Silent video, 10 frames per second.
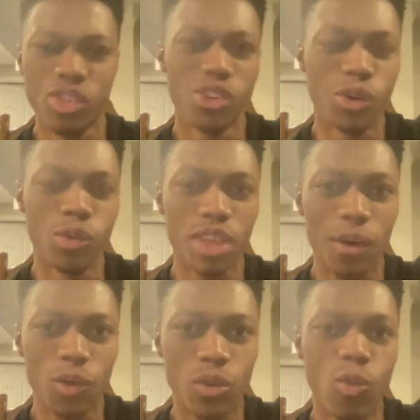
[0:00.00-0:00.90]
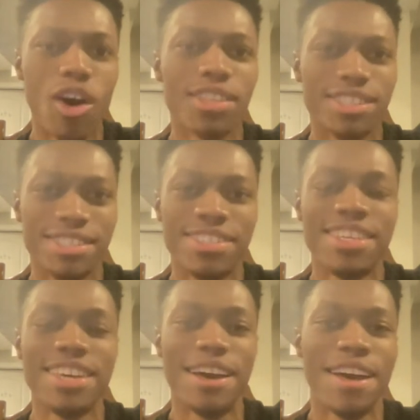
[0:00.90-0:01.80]
you know, that we want to
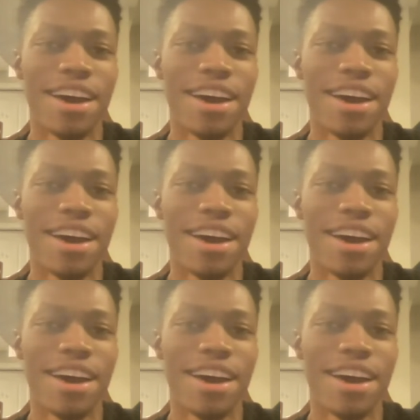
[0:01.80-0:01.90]
see